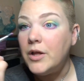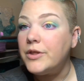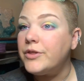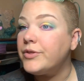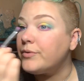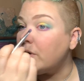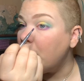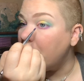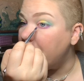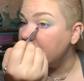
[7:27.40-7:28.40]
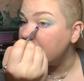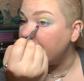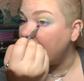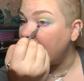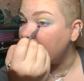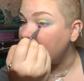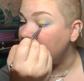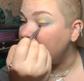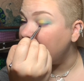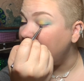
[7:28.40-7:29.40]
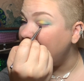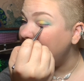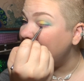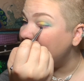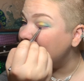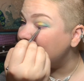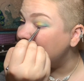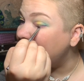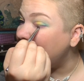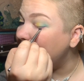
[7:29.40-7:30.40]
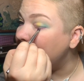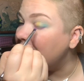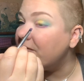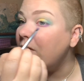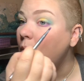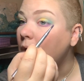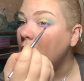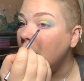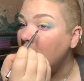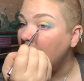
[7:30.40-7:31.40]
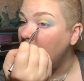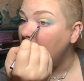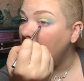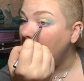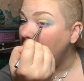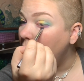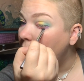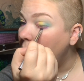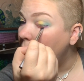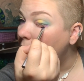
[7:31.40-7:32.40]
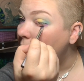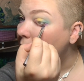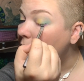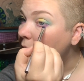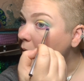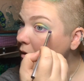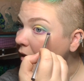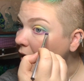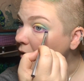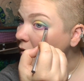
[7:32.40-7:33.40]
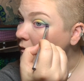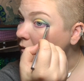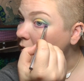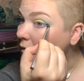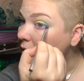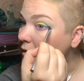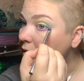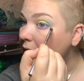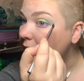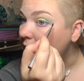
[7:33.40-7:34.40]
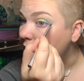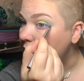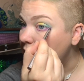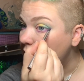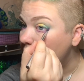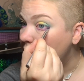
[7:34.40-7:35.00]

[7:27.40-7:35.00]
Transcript: throw a bunch of powder in my eye, because it's happened before, and I don't want that. So I do it like this.